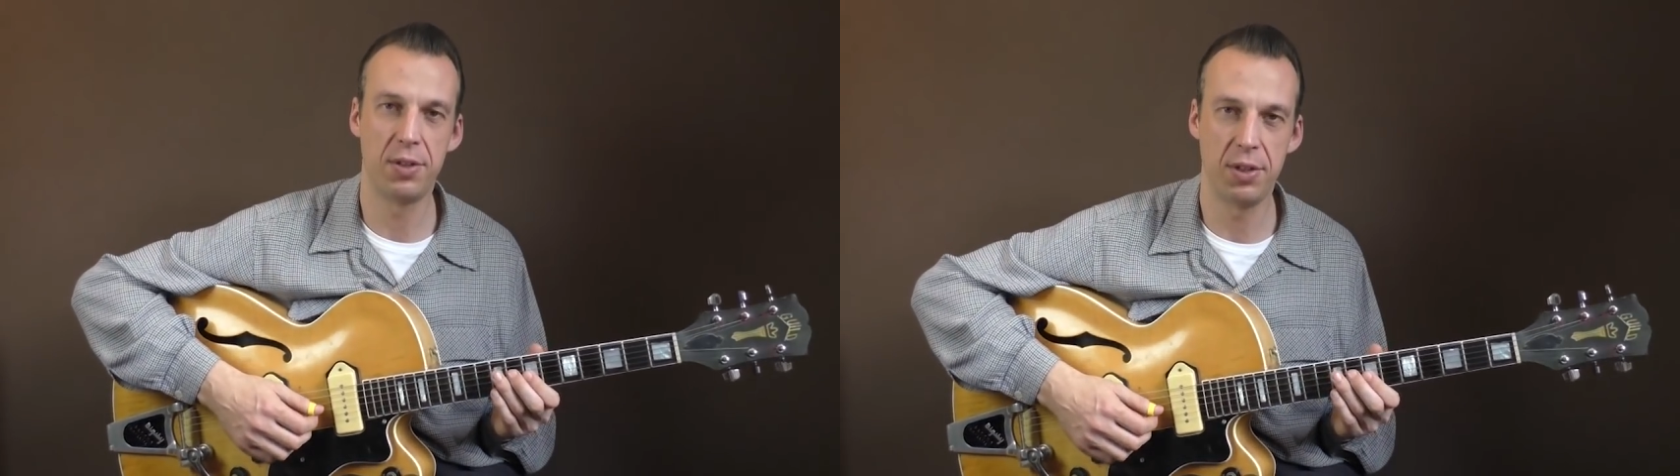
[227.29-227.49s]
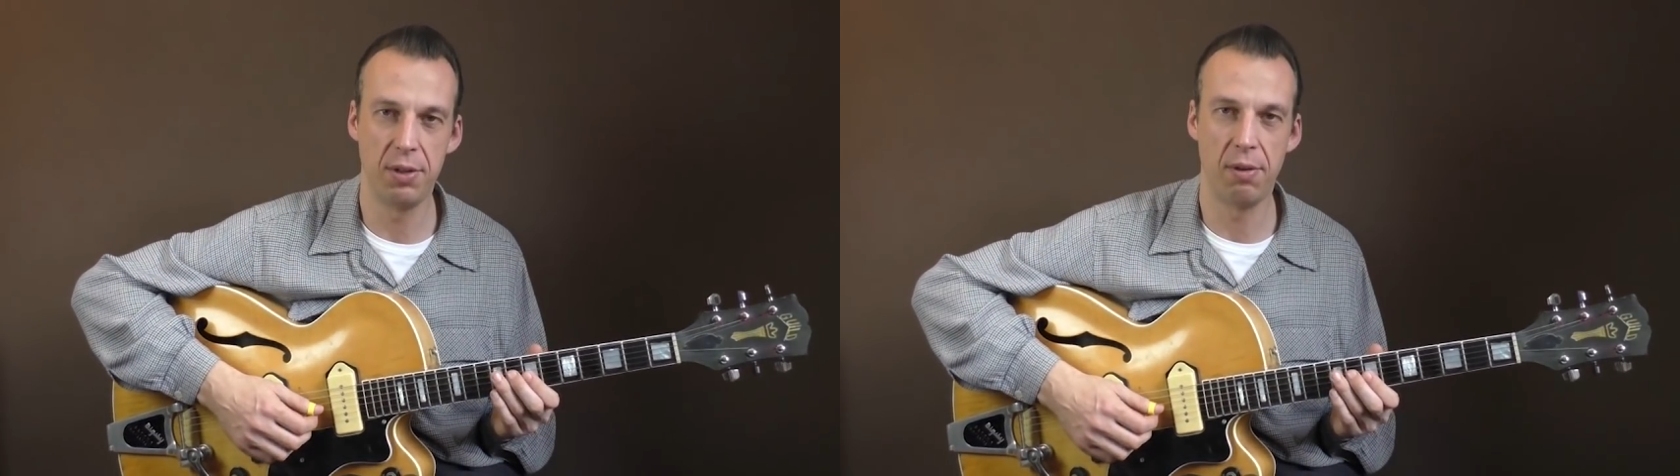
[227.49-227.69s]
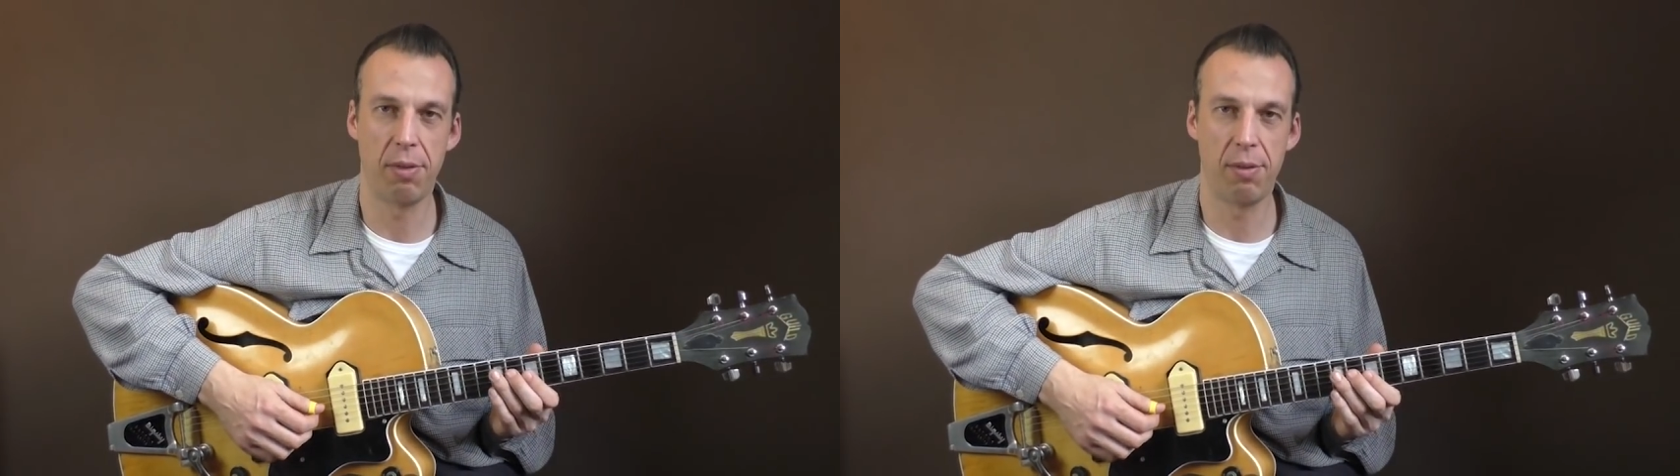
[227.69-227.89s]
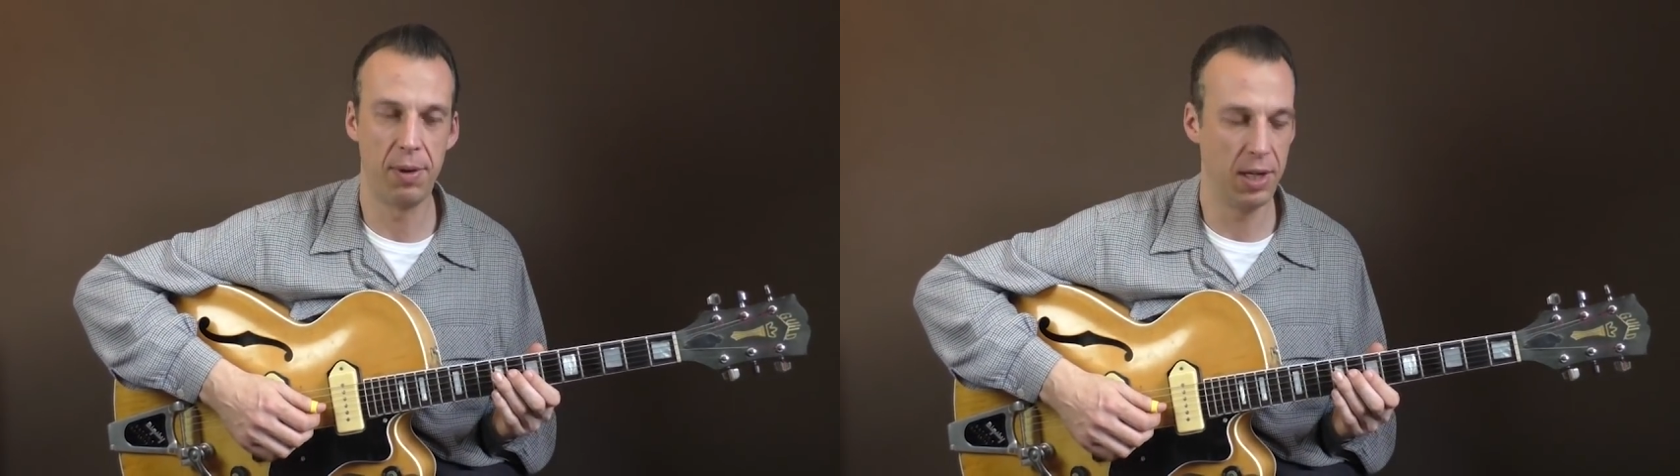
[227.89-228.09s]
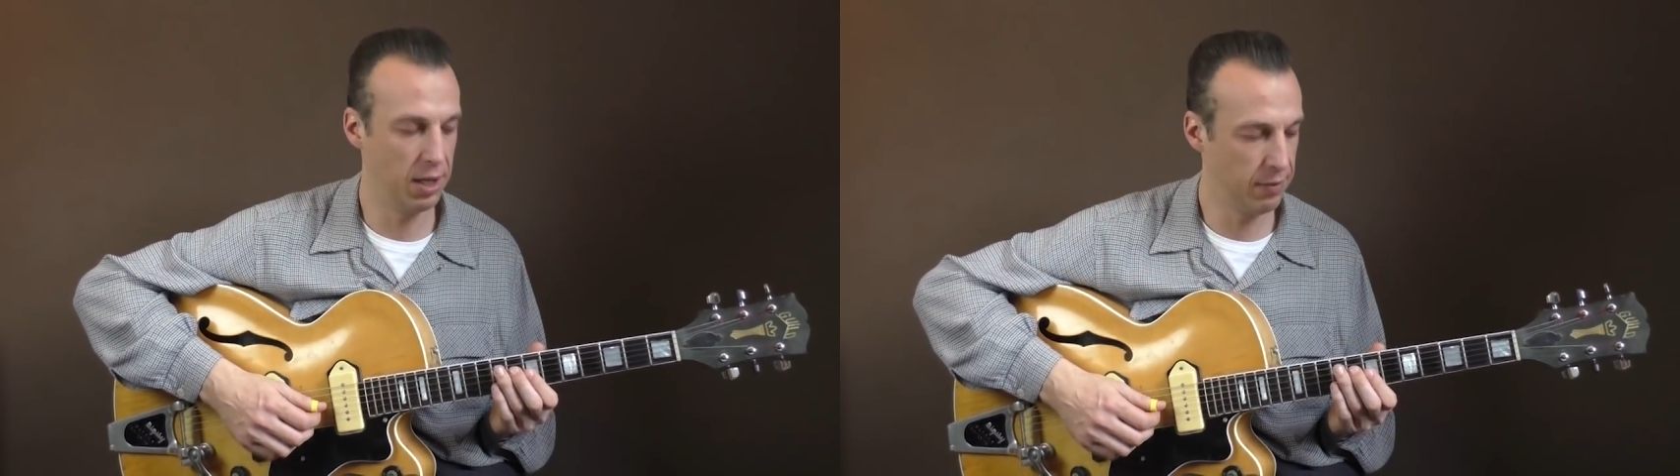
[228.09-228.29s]
two,
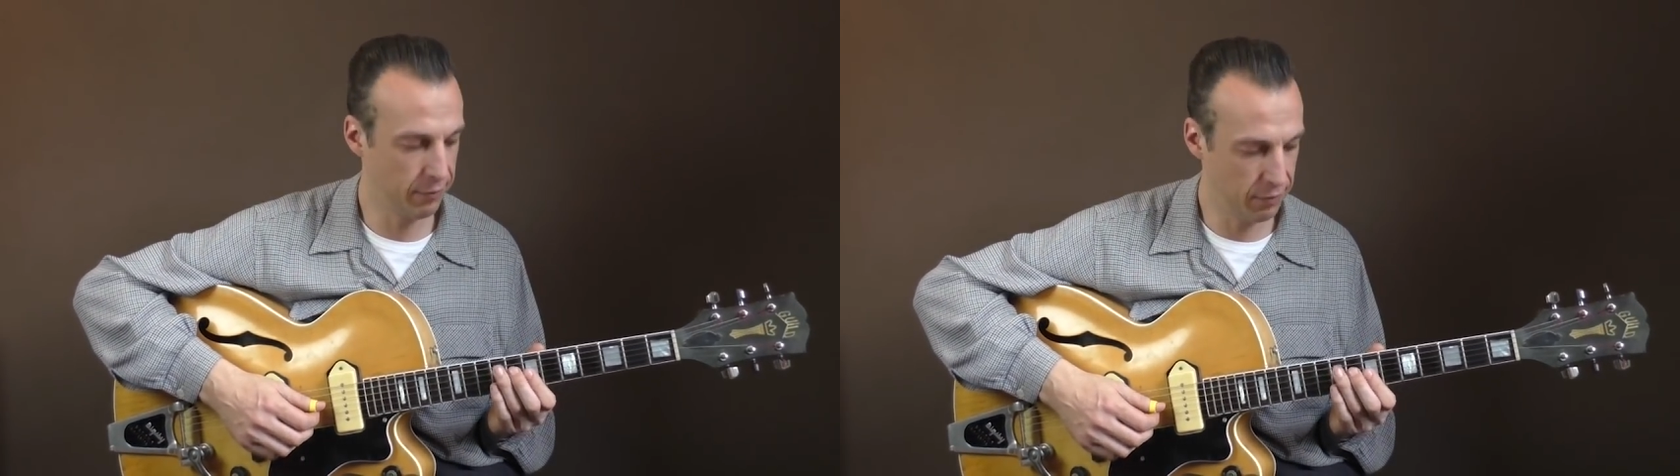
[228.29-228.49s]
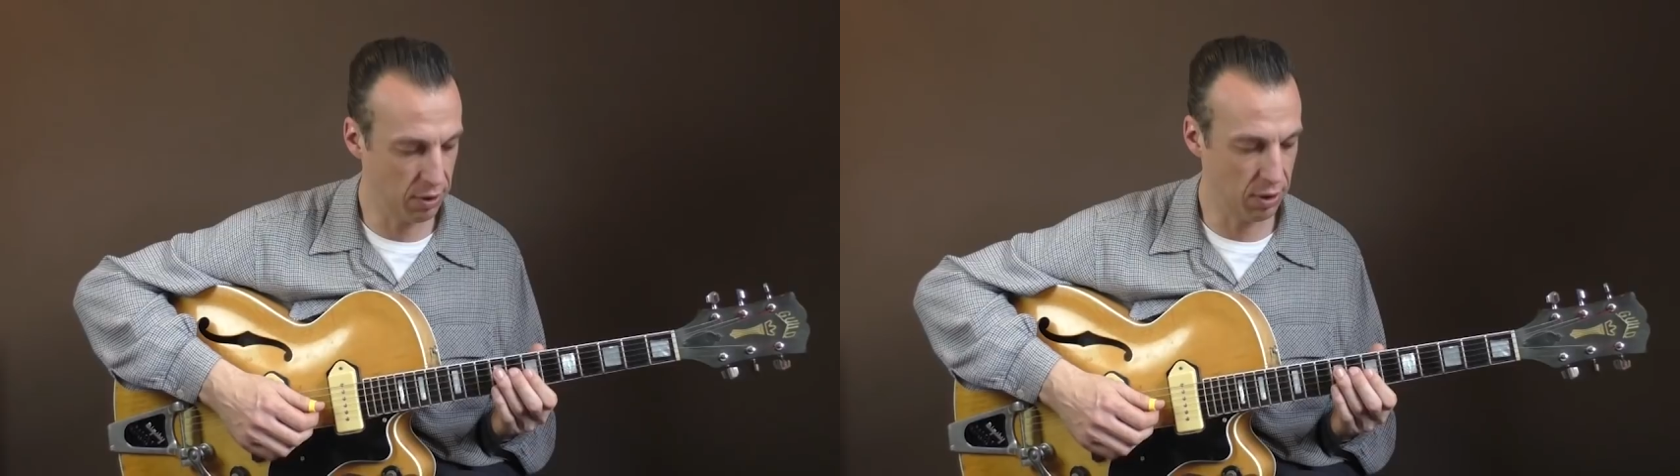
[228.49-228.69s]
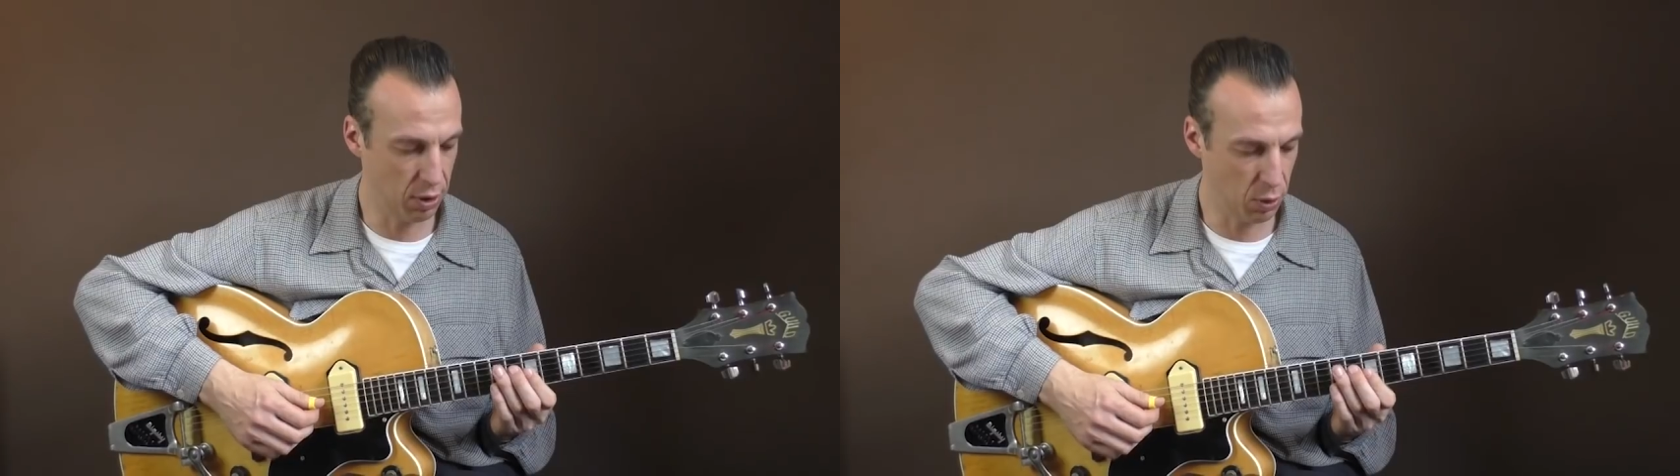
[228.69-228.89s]
three, four,